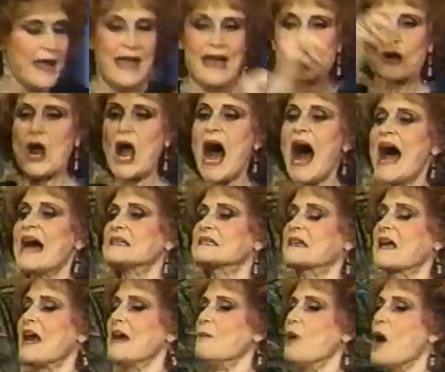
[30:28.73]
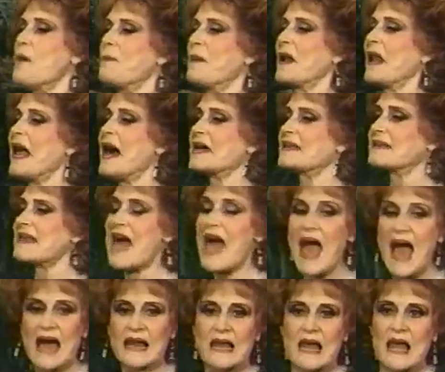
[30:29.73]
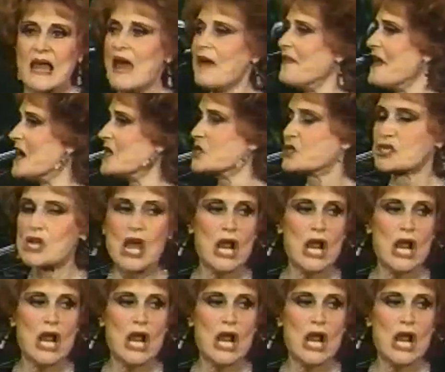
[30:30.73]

and her eyes came open like that, and then she